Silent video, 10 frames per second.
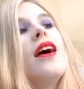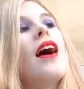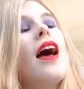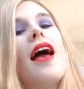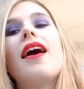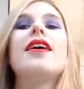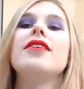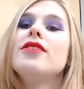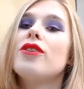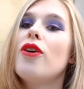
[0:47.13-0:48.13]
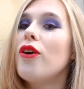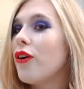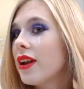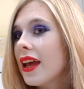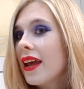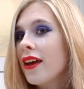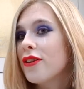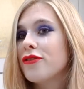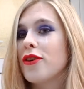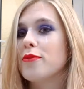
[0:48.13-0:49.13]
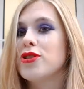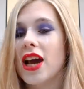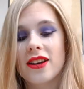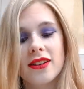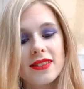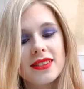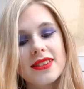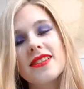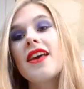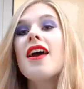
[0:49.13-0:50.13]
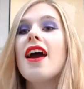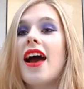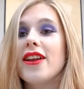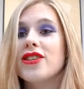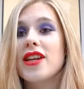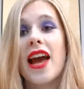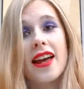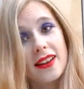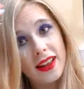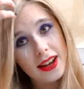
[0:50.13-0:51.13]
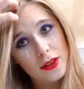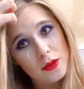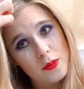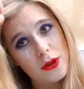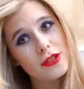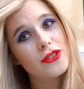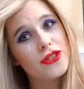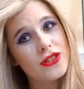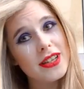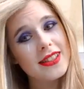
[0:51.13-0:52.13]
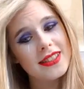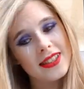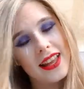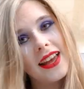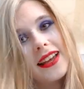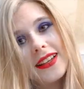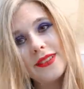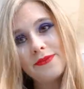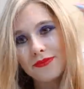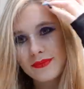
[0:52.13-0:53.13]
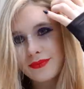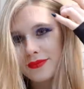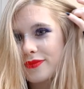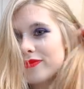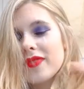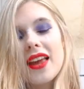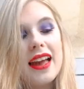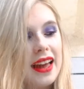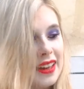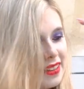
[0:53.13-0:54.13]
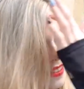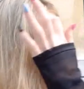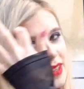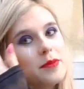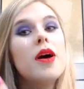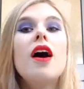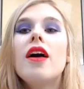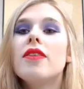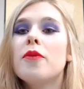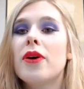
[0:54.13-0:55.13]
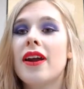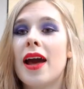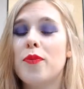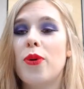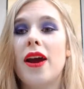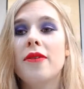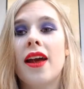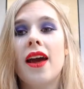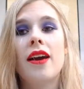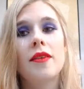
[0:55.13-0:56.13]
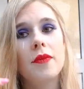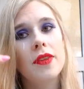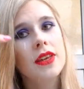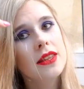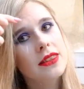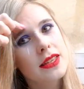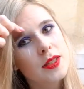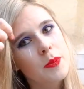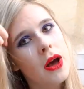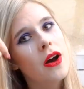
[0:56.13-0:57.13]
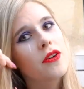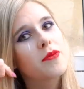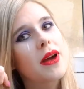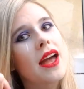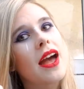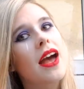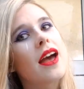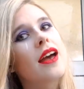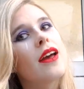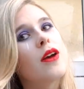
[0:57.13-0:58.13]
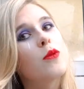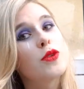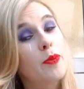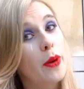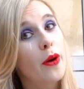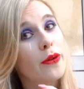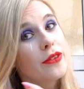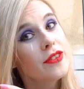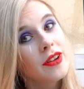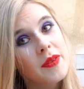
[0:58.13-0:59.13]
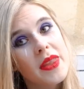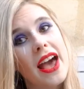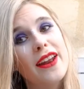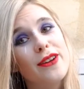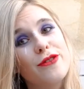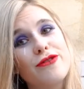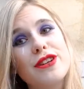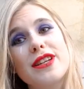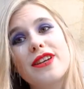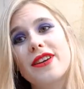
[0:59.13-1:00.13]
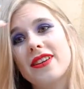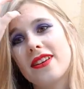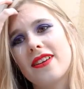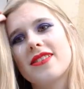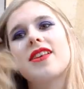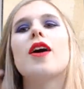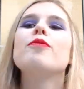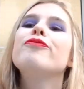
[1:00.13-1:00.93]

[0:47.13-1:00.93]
and Ollie from Jackals, actually had like little blonde streaks in their hair. And when I had brown hair, I think this part of my hair was blonde and it looked really good, and I was like,